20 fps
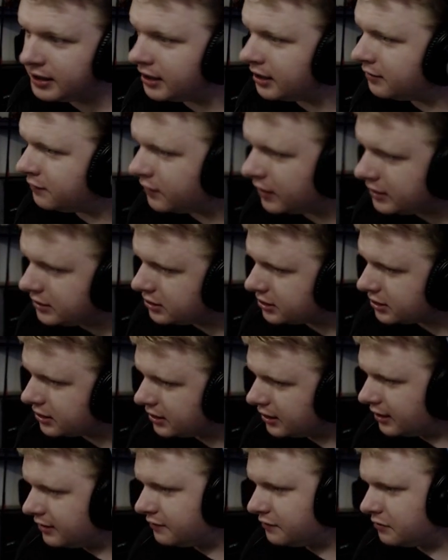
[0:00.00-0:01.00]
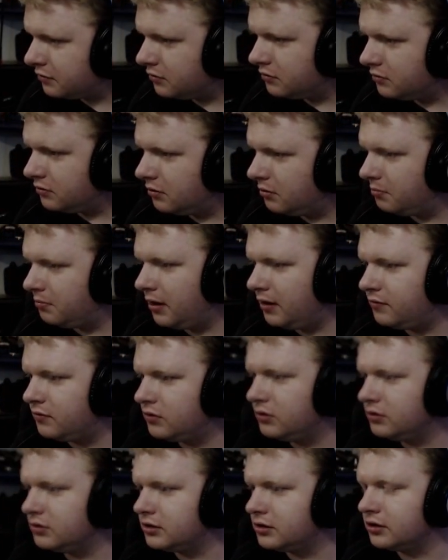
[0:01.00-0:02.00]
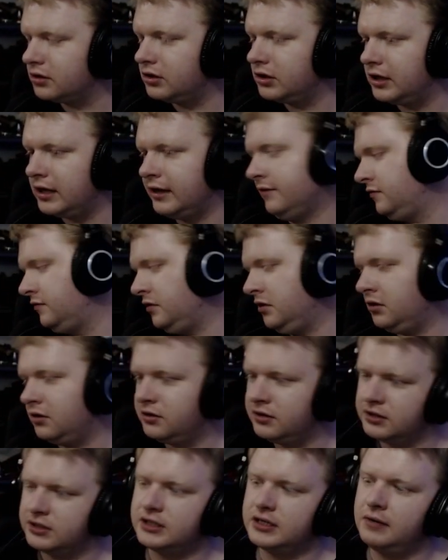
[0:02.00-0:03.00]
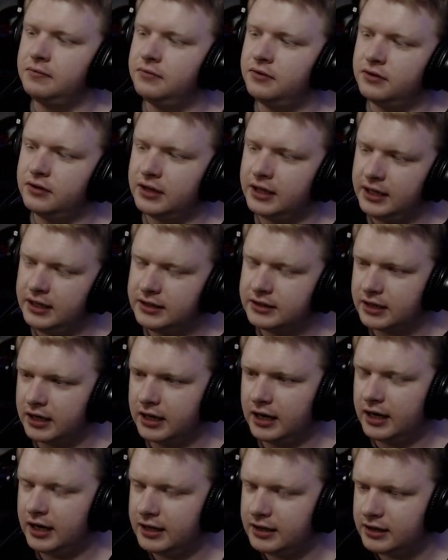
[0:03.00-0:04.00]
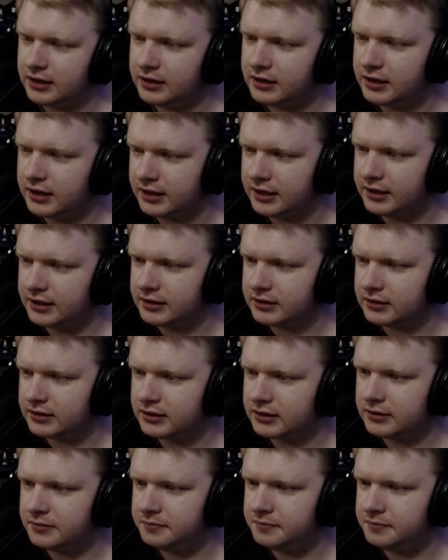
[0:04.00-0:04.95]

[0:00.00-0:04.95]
Avenger level, but we're also gonna have a look at some of these other things.